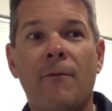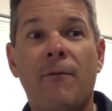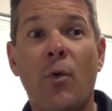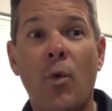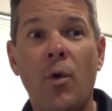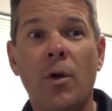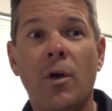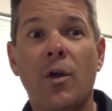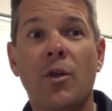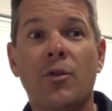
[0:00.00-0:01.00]
4
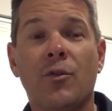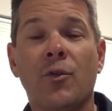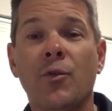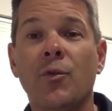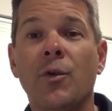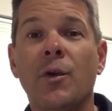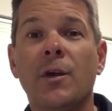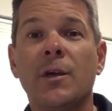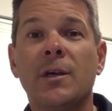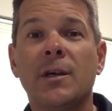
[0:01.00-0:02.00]
through
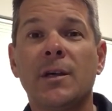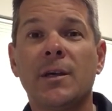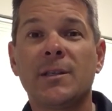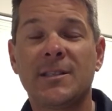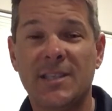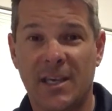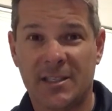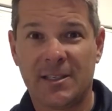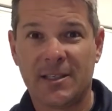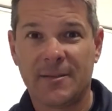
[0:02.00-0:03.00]

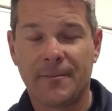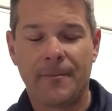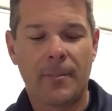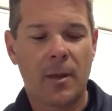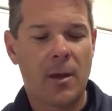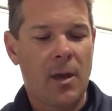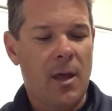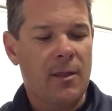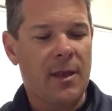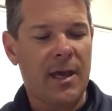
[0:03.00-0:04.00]
6.
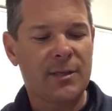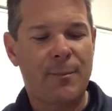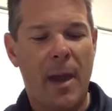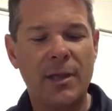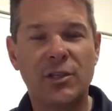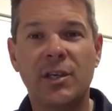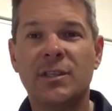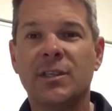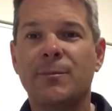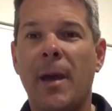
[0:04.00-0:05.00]
The next badge
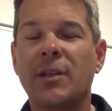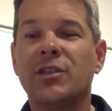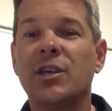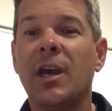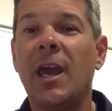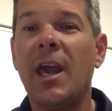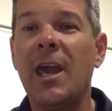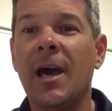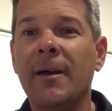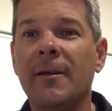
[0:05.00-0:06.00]
is this badge
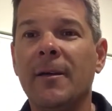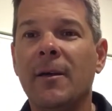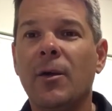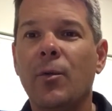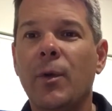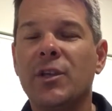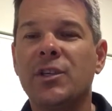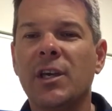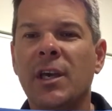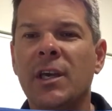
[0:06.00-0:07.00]
here,
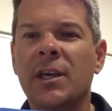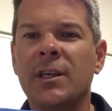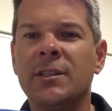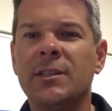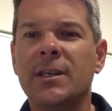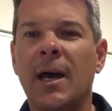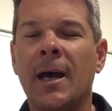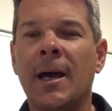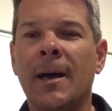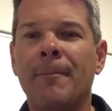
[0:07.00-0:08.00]
which is
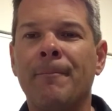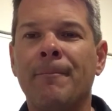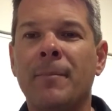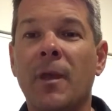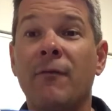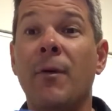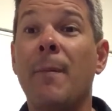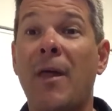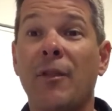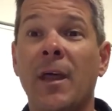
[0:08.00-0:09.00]
for
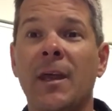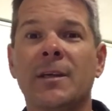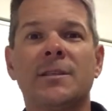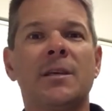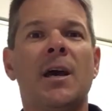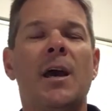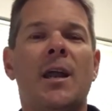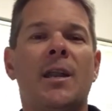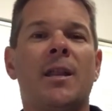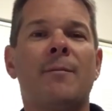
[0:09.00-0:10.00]
mathletics.
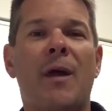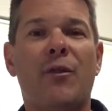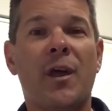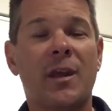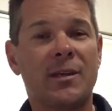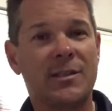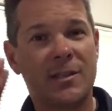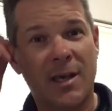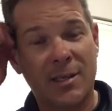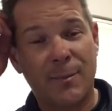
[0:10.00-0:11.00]
Now, the
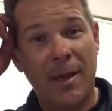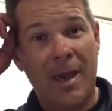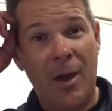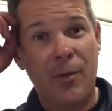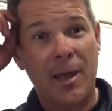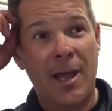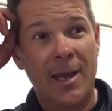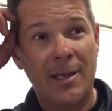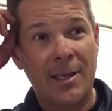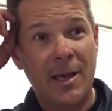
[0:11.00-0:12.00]
mathletics has been
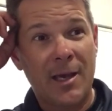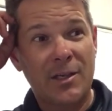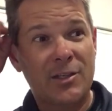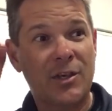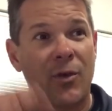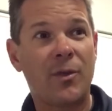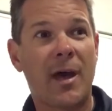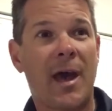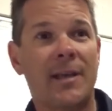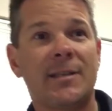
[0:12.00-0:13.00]
calculated so
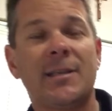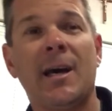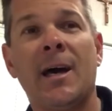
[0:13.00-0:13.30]
that